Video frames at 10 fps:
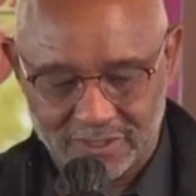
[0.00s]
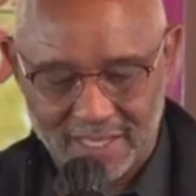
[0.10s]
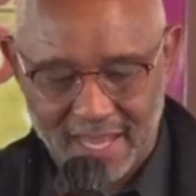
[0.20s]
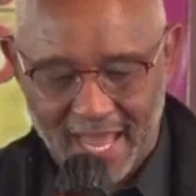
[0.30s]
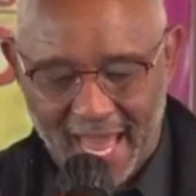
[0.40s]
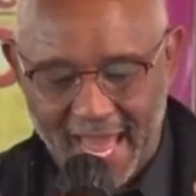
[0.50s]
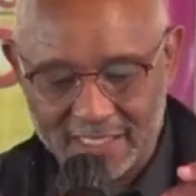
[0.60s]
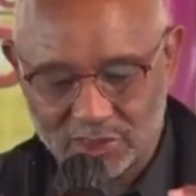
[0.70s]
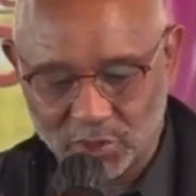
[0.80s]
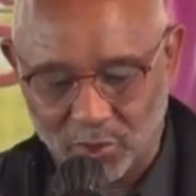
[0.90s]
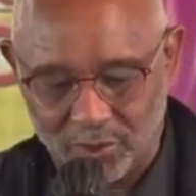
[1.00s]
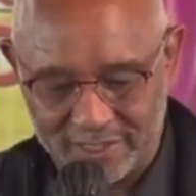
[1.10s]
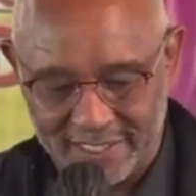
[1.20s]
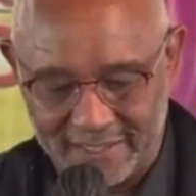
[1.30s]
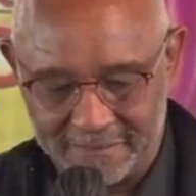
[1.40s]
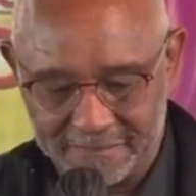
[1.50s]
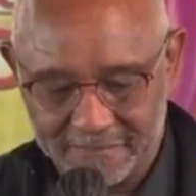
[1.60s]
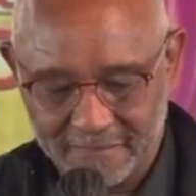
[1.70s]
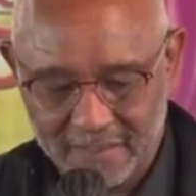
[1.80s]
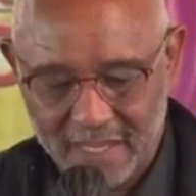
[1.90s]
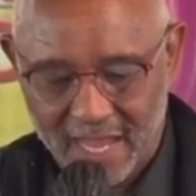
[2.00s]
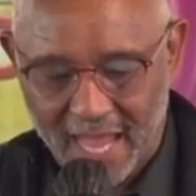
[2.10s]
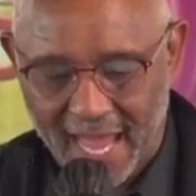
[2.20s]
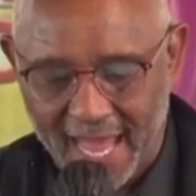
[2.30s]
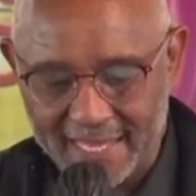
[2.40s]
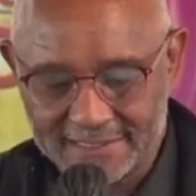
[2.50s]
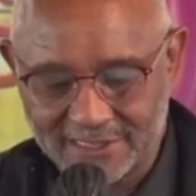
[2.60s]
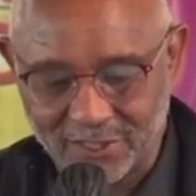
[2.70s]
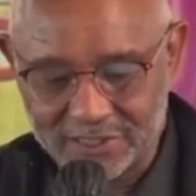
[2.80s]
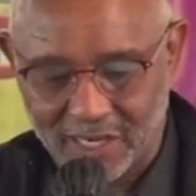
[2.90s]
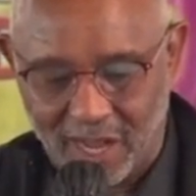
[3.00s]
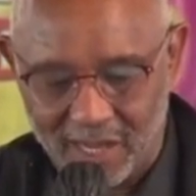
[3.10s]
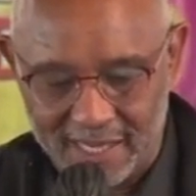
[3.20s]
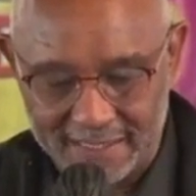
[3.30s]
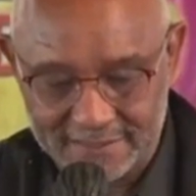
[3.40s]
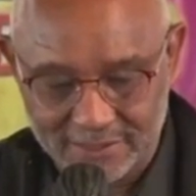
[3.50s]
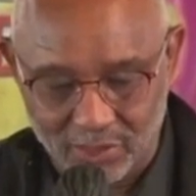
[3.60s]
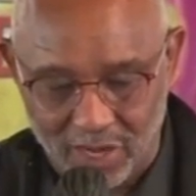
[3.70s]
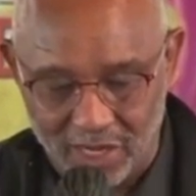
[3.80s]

and tore them, and so, that all, and so all,